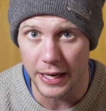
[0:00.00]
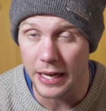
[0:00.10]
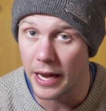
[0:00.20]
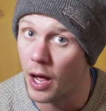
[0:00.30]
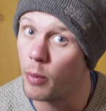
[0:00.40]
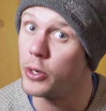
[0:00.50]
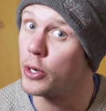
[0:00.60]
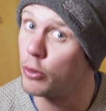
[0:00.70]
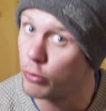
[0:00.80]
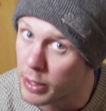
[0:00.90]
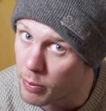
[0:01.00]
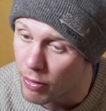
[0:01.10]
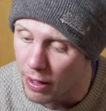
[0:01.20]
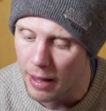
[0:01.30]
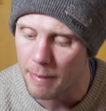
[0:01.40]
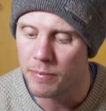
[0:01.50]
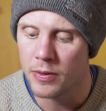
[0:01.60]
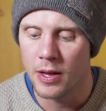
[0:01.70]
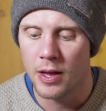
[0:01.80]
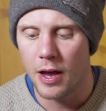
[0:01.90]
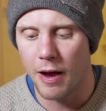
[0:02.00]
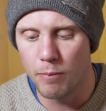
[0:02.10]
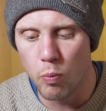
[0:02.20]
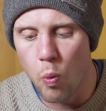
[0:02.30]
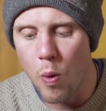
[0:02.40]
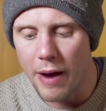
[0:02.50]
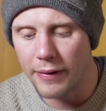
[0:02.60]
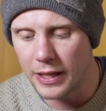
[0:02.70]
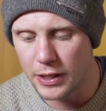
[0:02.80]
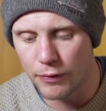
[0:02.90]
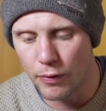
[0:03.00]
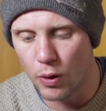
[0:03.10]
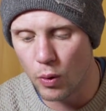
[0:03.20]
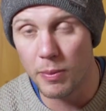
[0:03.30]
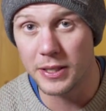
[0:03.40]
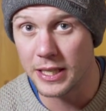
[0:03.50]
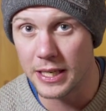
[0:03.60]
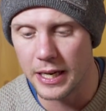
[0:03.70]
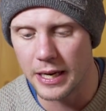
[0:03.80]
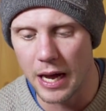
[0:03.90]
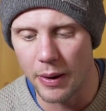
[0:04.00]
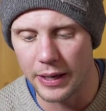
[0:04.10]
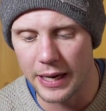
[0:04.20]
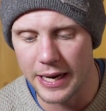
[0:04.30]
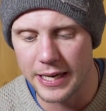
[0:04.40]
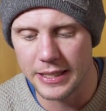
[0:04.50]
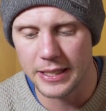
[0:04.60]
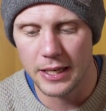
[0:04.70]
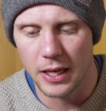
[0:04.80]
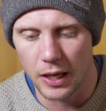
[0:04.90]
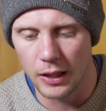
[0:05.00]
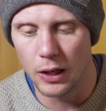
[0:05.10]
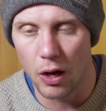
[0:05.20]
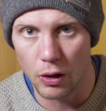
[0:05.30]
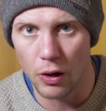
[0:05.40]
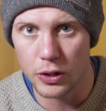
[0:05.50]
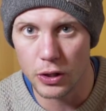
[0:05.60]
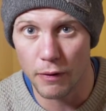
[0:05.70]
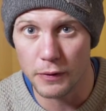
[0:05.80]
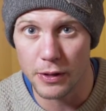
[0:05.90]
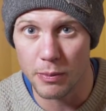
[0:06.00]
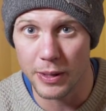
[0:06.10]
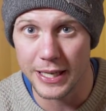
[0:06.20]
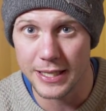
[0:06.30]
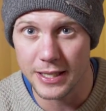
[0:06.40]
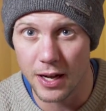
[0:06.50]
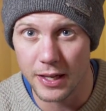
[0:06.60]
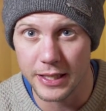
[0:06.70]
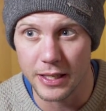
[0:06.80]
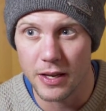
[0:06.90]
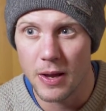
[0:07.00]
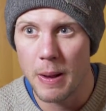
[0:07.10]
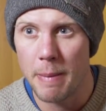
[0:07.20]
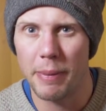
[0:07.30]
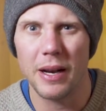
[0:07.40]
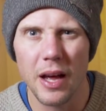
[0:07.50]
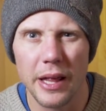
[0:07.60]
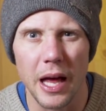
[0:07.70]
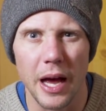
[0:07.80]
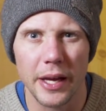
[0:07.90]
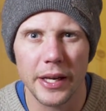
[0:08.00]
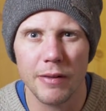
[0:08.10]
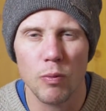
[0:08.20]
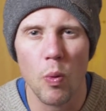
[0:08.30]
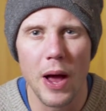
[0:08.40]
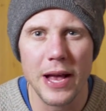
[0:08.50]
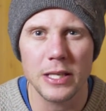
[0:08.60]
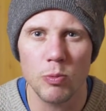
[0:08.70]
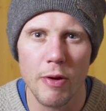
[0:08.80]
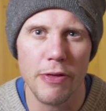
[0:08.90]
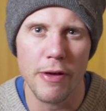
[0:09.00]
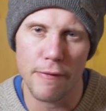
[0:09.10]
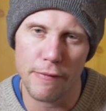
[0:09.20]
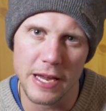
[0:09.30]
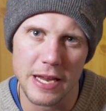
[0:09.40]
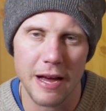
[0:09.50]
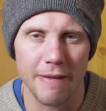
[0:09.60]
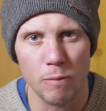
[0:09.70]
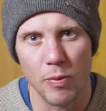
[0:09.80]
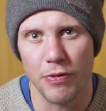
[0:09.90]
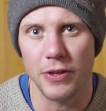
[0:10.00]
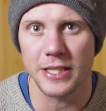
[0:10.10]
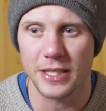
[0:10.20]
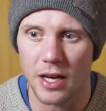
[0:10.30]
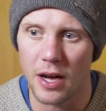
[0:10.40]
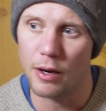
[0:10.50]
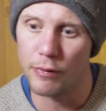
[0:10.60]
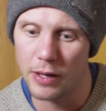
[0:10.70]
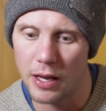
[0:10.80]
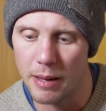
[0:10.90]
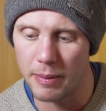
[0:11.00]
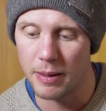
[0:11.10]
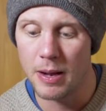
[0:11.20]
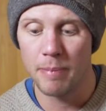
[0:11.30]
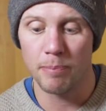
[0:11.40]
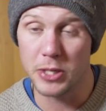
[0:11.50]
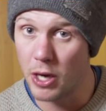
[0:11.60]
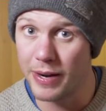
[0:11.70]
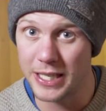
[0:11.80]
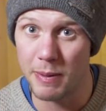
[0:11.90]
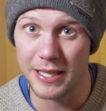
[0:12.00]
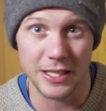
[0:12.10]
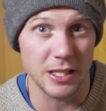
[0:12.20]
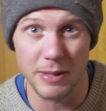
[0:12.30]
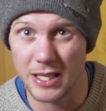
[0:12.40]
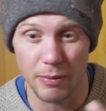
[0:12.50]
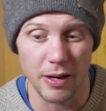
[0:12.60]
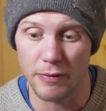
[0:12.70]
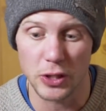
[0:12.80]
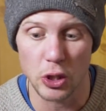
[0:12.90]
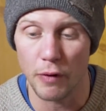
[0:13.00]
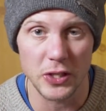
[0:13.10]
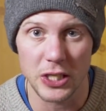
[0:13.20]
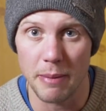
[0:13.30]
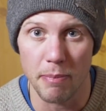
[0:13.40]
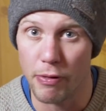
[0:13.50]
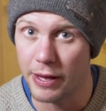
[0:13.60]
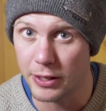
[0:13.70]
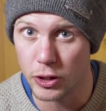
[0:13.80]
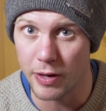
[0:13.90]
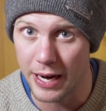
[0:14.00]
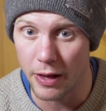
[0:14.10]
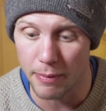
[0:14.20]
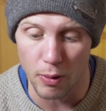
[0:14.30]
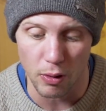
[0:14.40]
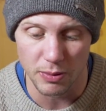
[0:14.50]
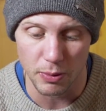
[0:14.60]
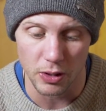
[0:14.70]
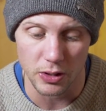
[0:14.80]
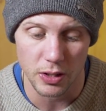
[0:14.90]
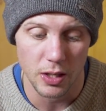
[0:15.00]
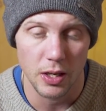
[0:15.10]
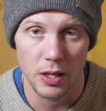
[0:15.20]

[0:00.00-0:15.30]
in, and I would agree with that. I've been wearing this for almost a year now, and it is a lot, lot softer than when it started. But I like that. It kind of wears with your feet and with the style of climbing. But don't expect this to be some kind of soft slipper thing straight out of the box, because